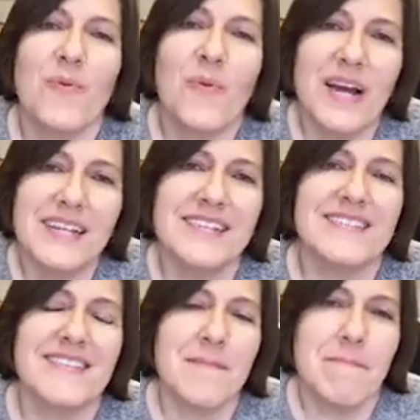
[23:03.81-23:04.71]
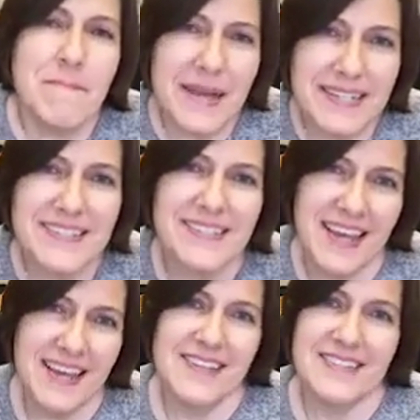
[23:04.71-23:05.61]
What is the best
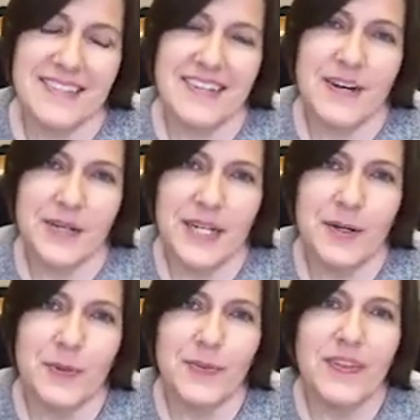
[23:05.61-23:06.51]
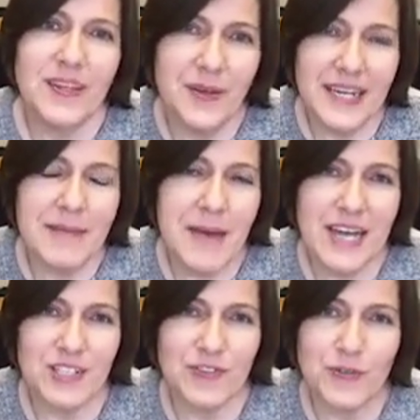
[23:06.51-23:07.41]
case scenario that you can
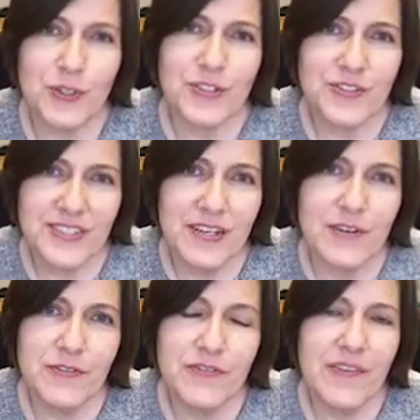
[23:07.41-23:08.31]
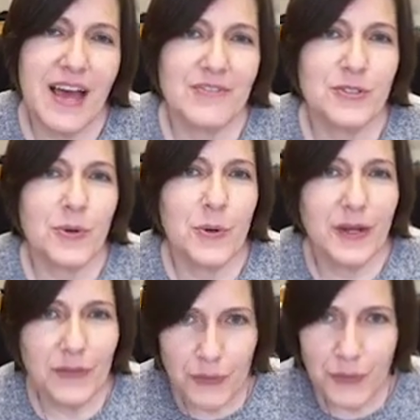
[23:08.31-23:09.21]
imagine for yourself after
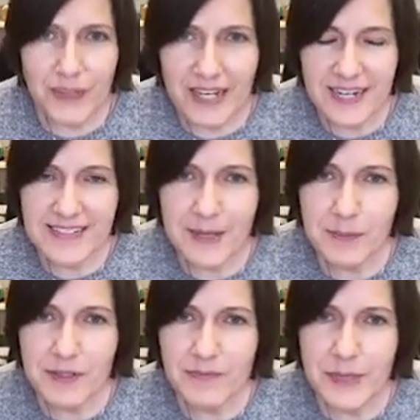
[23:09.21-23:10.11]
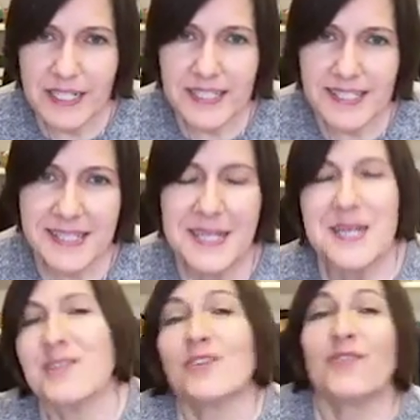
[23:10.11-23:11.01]
going through the next couple of months?
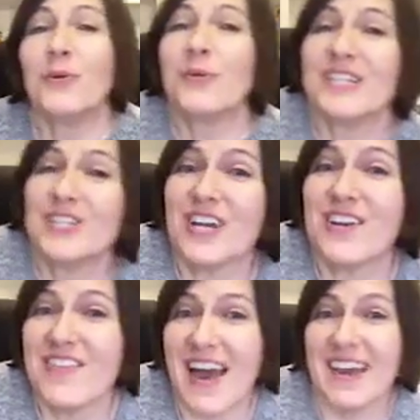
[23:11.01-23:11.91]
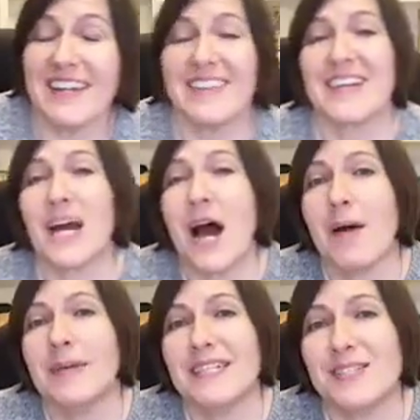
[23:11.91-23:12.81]
So if you want to share that in the
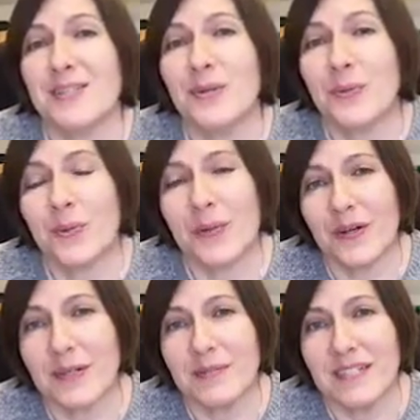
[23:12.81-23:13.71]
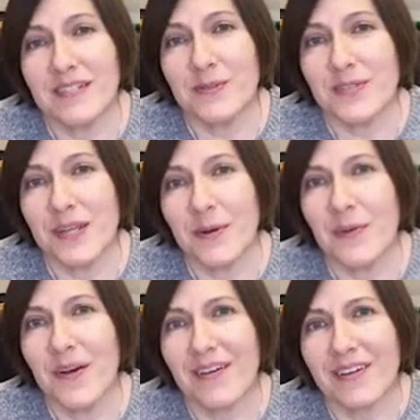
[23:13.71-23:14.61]
comments, you are welcome to do
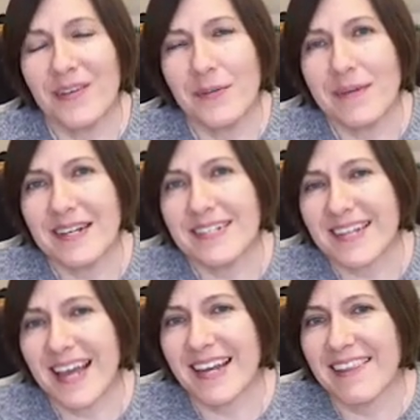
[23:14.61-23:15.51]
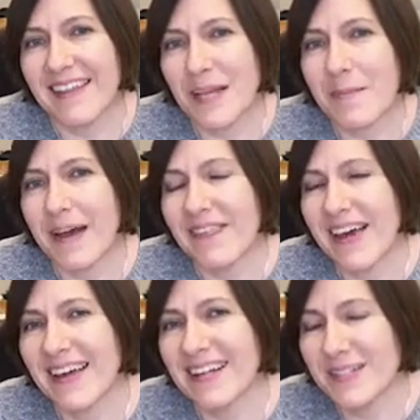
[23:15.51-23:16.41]
so. I'll give you a minute to kind of think about
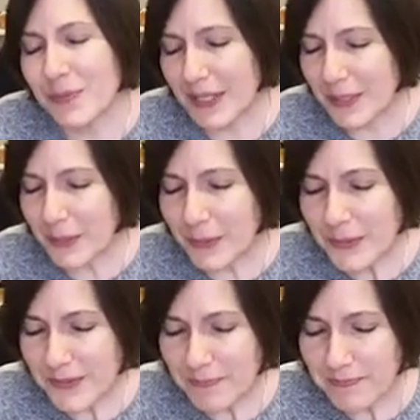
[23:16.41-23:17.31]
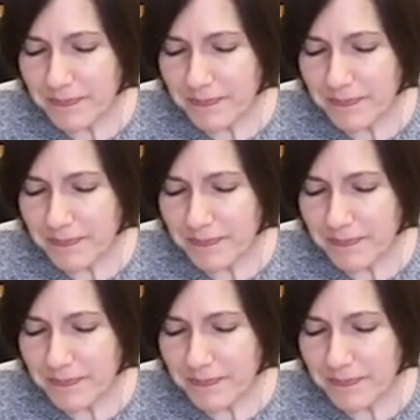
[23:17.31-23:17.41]
that as we close.